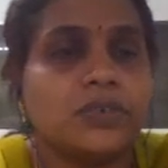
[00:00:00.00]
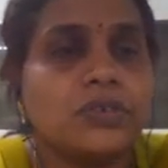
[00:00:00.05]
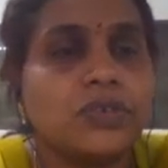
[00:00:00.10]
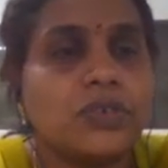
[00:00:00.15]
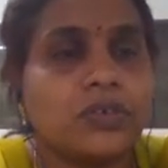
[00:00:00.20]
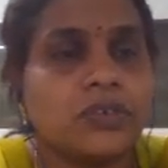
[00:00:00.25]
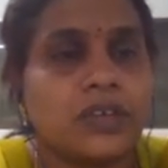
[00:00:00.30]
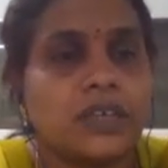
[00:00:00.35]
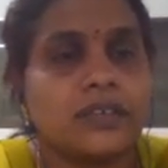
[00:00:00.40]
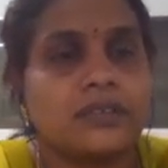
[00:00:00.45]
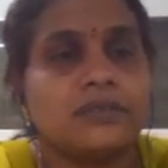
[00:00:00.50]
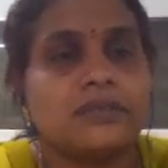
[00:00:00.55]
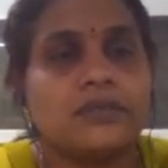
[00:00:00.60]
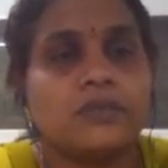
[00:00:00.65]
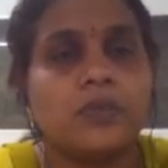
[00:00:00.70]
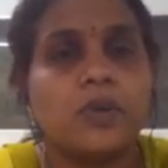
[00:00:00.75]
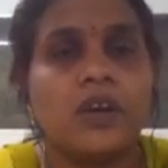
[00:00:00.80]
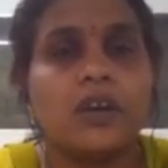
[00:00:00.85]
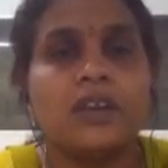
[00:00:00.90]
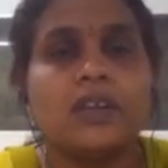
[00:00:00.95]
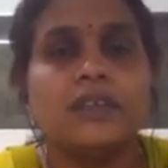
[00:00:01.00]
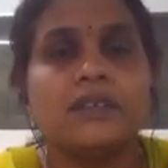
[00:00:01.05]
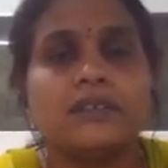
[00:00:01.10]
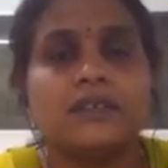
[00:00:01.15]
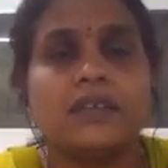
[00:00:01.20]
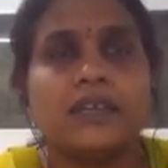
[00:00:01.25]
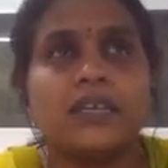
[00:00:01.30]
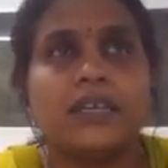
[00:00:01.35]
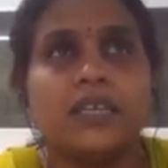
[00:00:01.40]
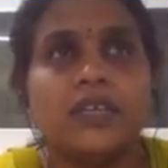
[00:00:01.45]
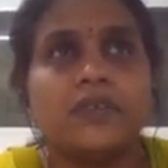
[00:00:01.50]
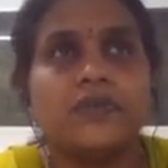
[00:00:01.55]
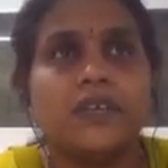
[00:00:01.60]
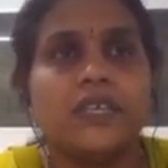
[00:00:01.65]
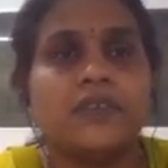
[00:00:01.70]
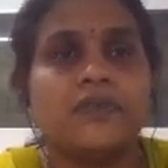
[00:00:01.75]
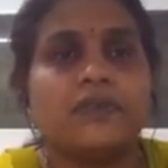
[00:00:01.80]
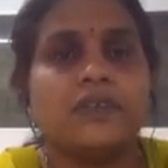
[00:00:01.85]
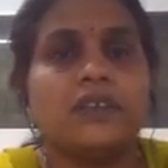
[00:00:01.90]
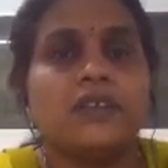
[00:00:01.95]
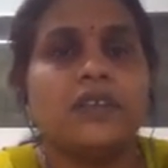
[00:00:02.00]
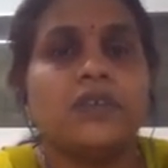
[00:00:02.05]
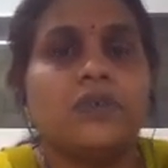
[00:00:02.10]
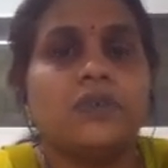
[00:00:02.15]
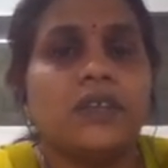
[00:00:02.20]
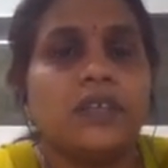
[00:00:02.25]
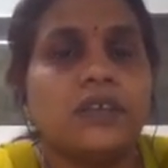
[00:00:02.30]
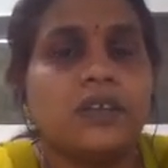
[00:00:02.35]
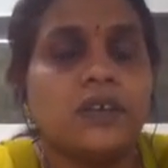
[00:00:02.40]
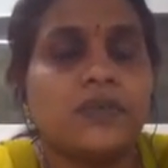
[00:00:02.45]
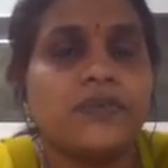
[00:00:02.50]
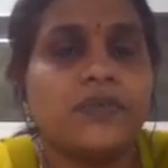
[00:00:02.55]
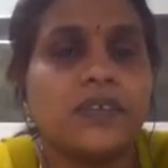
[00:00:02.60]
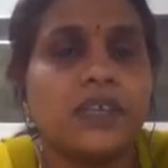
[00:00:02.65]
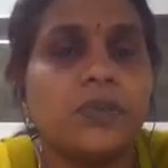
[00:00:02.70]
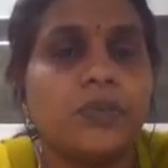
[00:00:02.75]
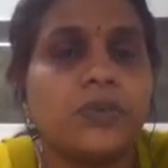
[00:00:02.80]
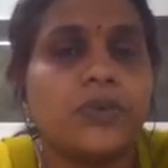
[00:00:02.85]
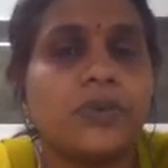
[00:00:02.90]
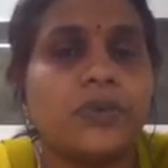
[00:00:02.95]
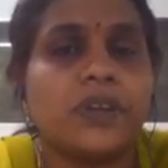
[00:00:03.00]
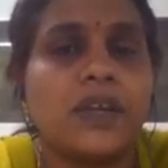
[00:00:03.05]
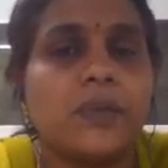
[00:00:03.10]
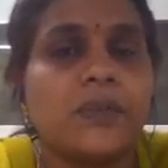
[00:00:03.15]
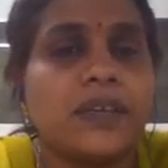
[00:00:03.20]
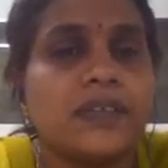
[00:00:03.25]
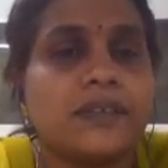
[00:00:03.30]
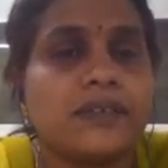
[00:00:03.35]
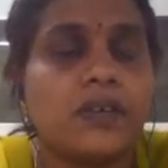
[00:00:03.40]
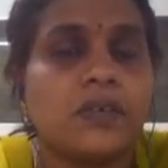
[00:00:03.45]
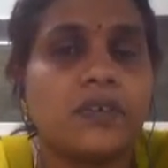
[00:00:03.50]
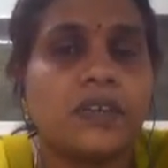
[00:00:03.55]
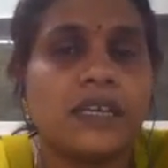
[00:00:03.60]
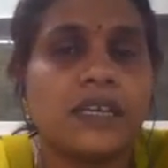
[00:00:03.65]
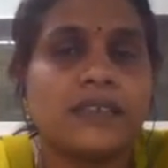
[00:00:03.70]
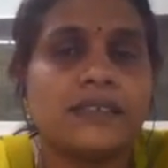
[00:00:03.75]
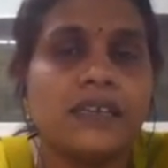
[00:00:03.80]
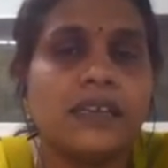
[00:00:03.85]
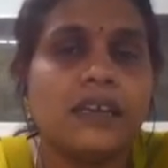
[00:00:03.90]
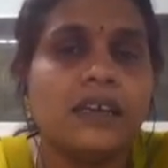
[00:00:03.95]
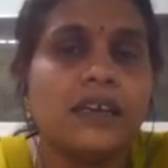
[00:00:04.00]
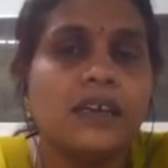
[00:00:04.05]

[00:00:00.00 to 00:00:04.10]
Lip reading: token. Smallest individual unit of C program is known as a